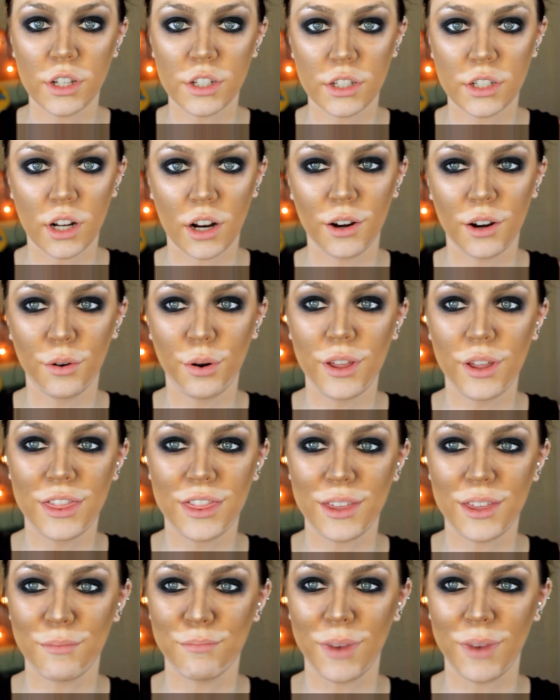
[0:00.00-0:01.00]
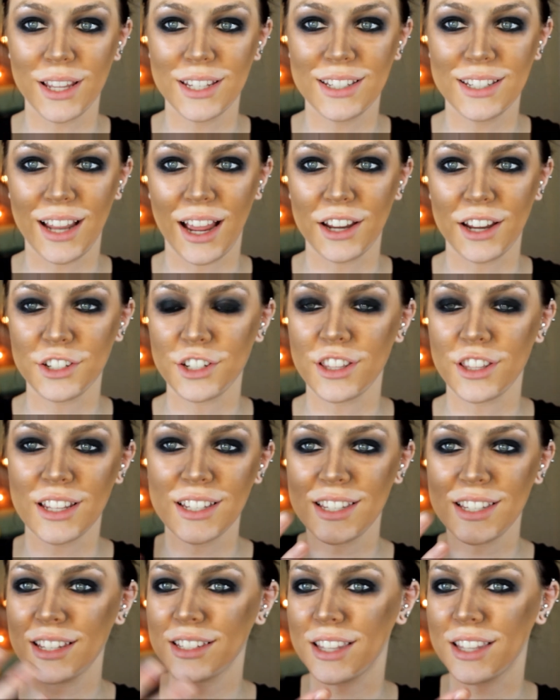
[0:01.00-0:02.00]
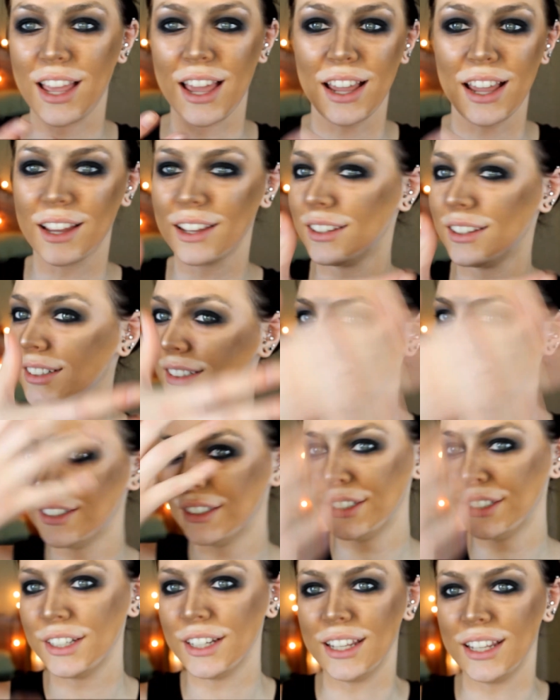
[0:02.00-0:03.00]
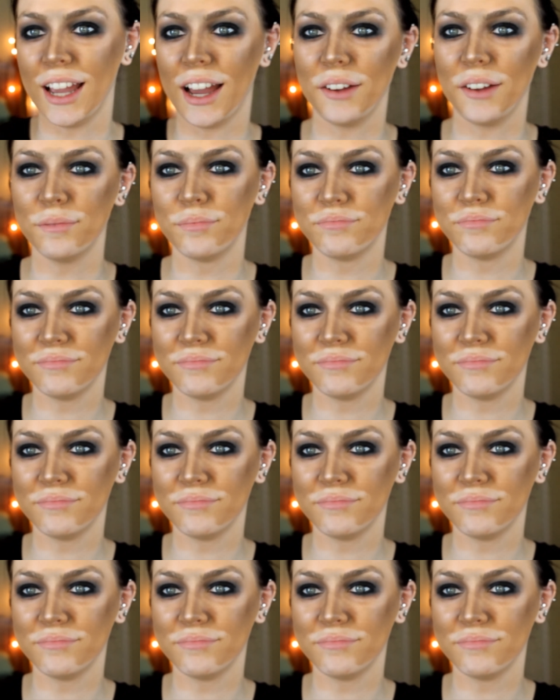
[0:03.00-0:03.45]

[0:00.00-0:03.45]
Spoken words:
Start with the mustache. This is like, yeah.